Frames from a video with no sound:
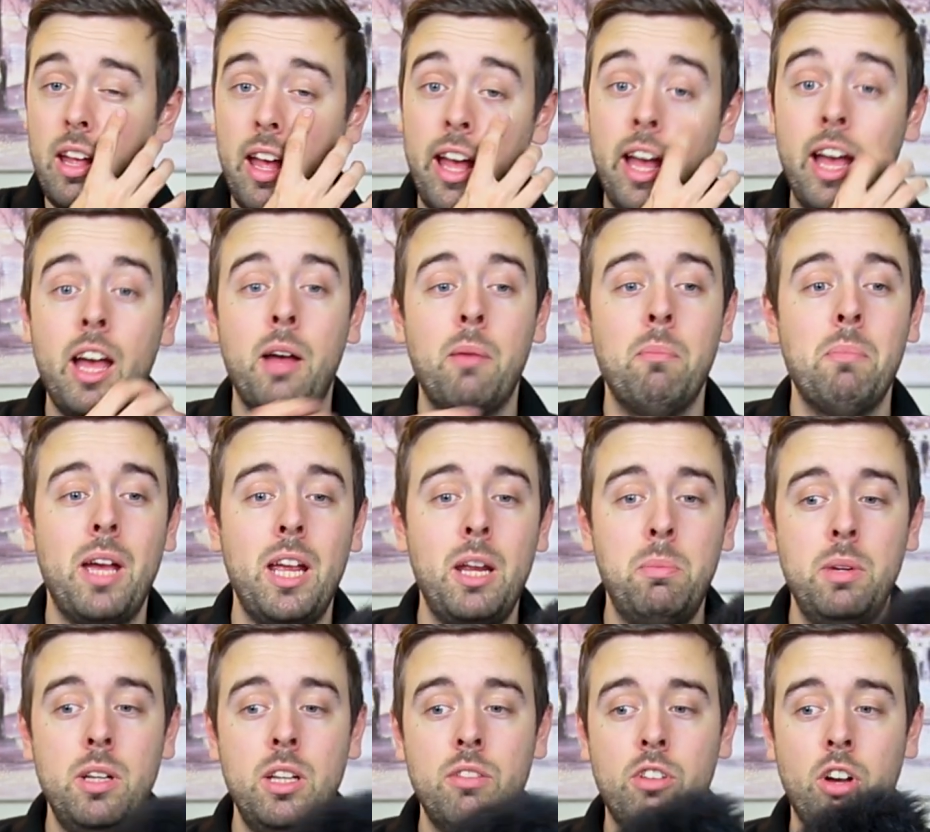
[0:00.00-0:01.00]

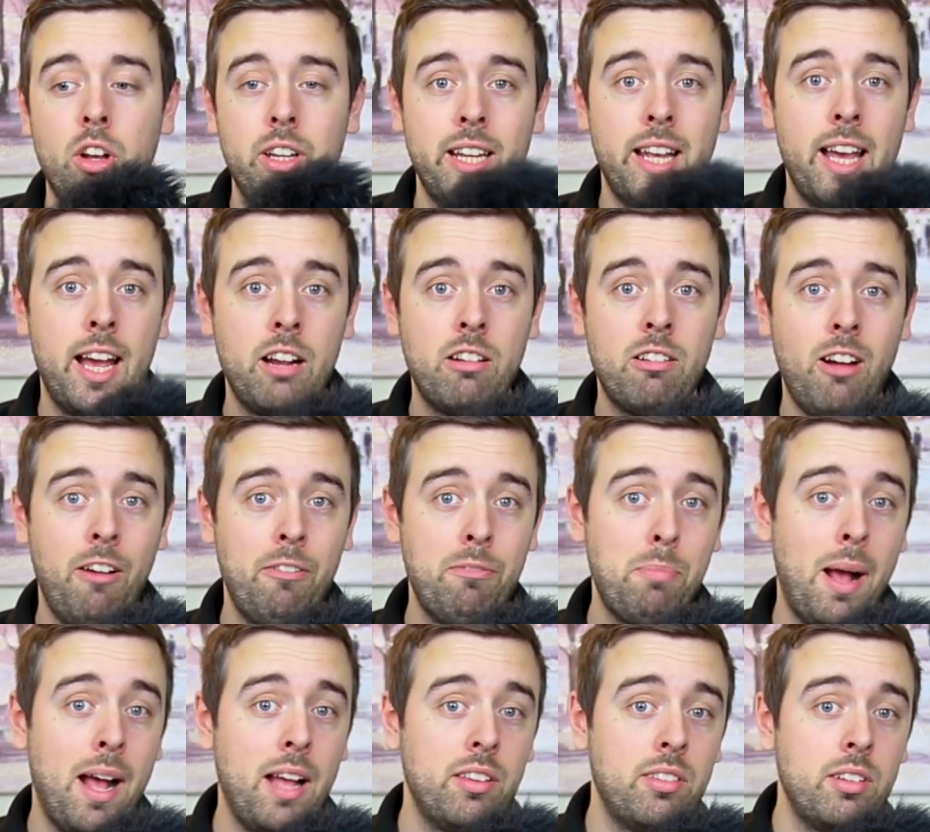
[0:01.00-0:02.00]
maybe you've got the aircraft
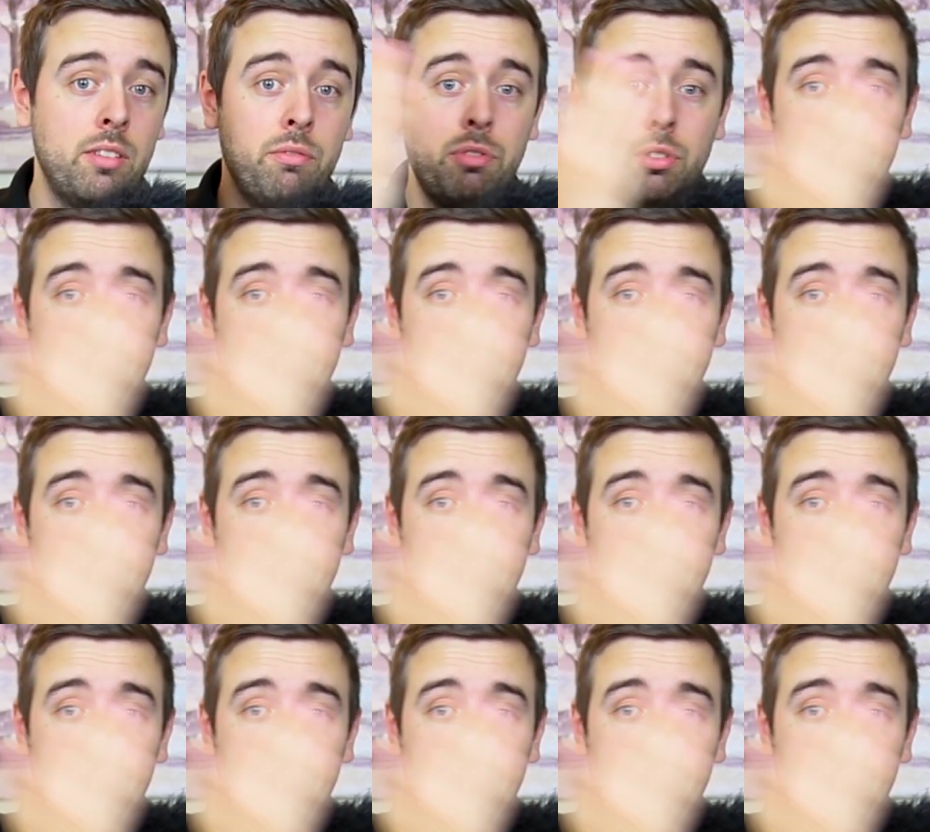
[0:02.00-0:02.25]
passing